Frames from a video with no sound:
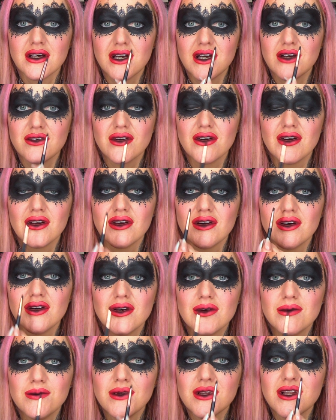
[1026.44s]
I've gone
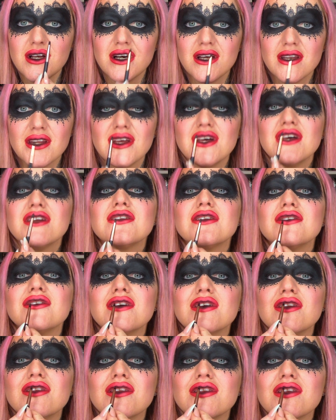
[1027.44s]
up like this, so
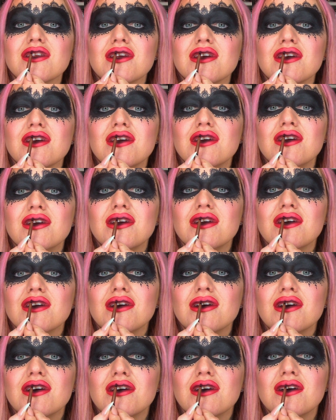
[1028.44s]
you can see here,